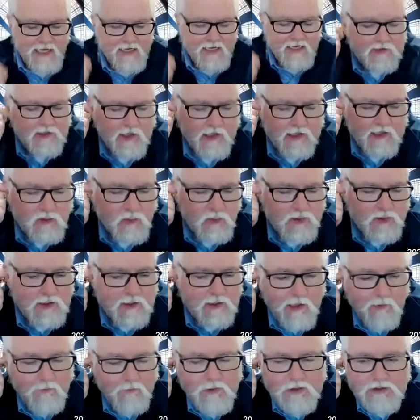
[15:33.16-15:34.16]
science would
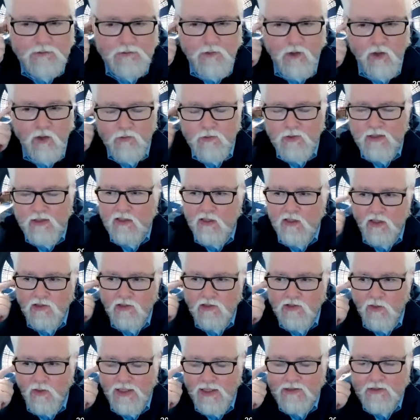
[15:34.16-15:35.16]
encompass both, but it
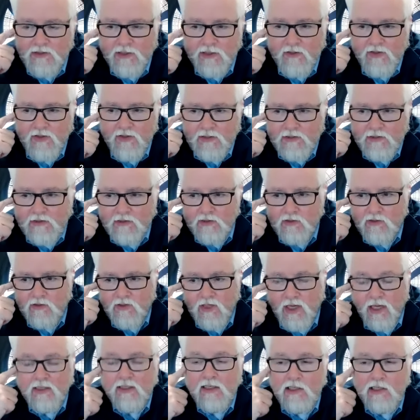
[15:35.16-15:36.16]
also has areas that are
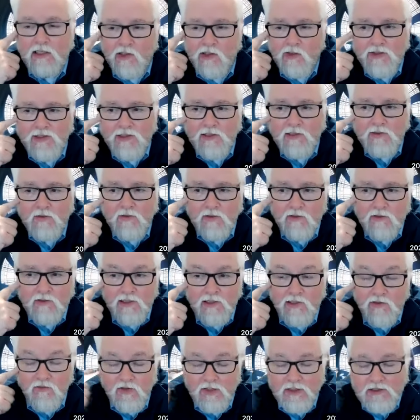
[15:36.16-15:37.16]
not included
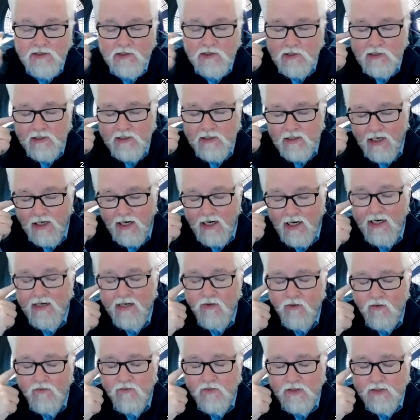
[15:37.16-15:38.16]
conventionally in
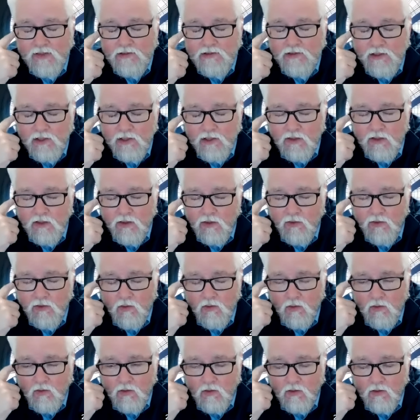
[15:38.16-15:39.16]
either fintech
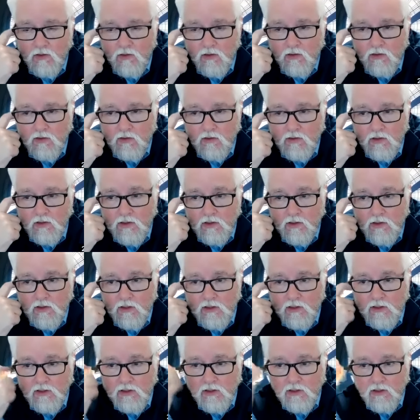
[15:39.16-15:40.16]
or
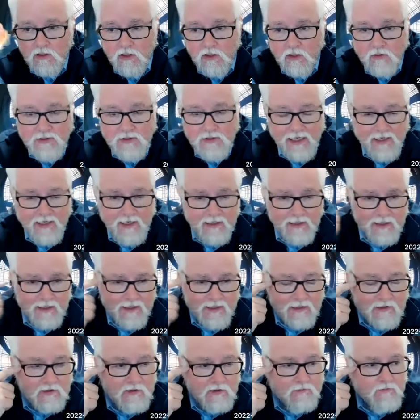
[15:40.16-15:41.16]
data
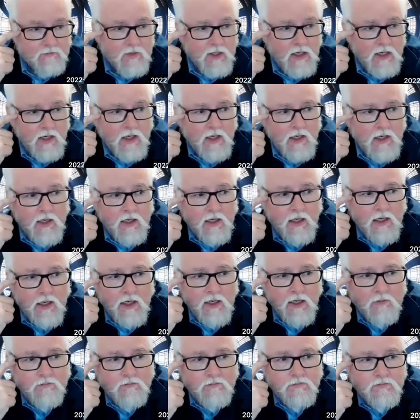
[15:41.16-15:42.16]
analytics.
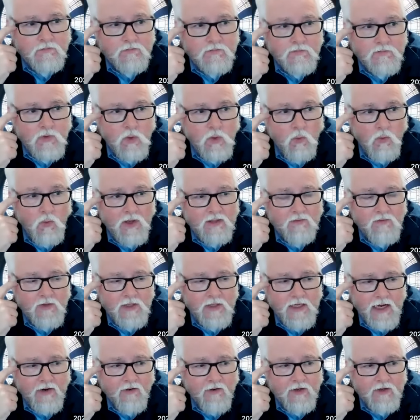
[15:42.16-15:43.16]
One of
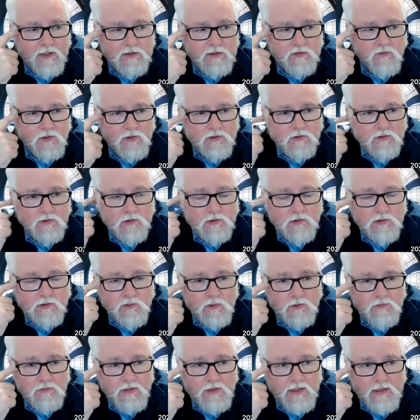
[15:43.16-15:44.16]
the areas, for instance,
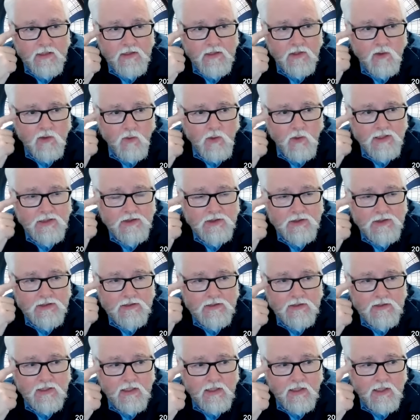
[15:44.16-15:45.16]
would be the
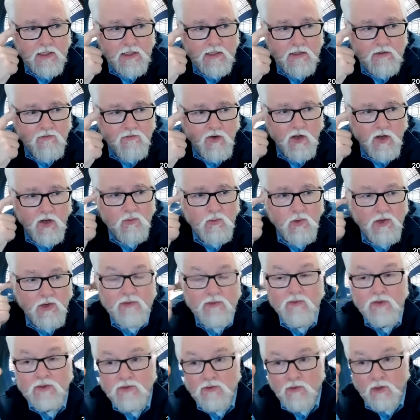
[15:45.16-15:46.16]
question of hardware
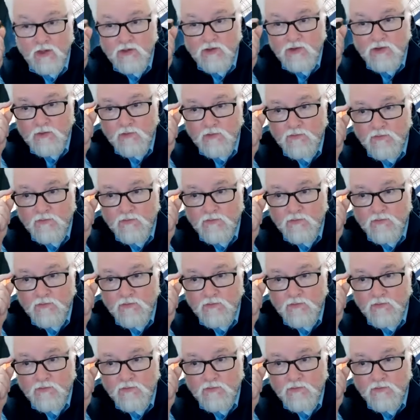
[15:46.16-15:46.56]
infrastructure.